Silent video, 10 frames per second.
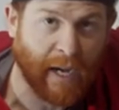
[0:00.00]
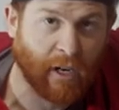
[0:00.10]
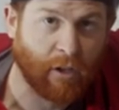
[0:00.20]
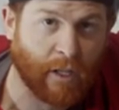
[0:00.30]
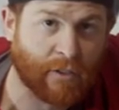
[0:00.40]

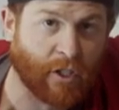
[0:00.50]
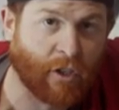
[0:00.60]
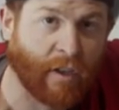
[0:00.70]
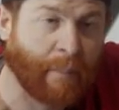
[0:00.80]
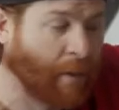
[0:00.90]
parallel to the
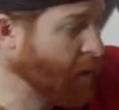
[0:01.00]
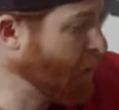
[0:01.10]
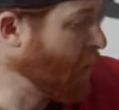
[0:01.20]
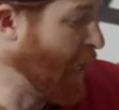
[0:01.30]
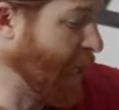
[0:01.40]
grip.
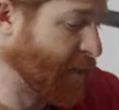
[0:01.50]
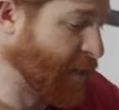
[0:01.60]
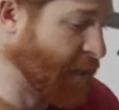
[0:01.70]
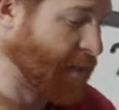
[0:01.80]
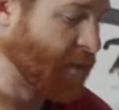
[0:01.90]
I'd
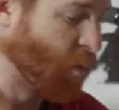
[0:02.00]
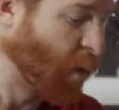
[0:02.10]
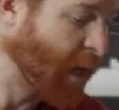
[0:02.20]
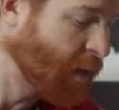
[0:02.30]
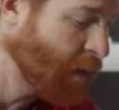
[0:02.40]
say this is a
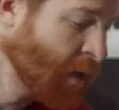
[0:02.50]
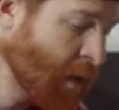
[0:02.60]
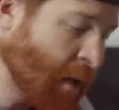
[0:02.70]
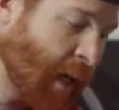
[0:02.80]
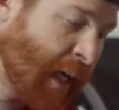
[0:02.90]
win.
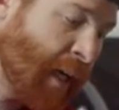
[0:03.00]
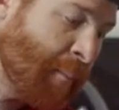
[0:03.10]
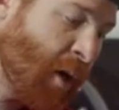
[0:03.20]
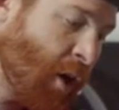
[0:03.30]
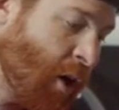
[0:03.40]

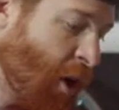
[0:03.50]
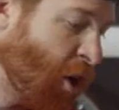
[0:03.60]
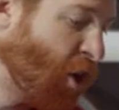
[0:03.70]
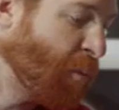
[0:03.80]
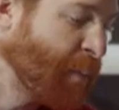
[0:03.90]
Um,
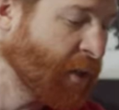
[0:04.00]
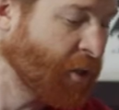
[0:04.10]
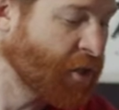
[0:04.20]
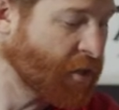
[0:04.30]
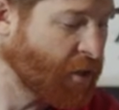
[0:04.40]
all barrel
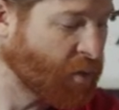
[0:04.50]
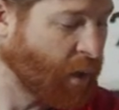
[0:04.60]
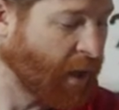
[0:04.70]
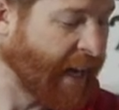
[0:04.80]
adjusters will